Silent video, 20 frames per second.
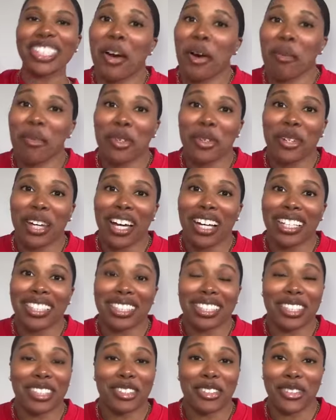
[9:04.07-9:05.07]
Hope you guys
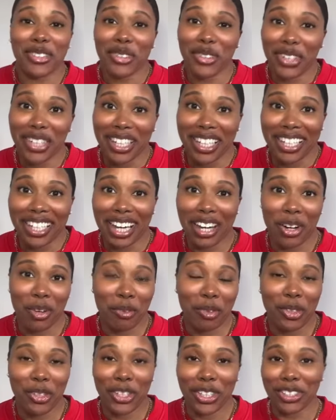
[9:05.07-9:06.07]
enjoyed. I hope
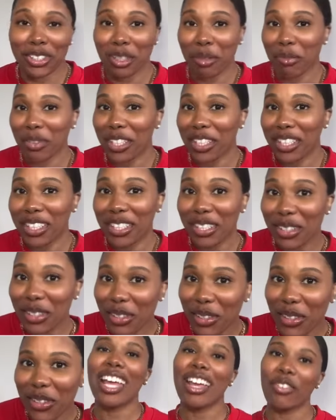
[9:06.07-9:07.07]
you learned something new.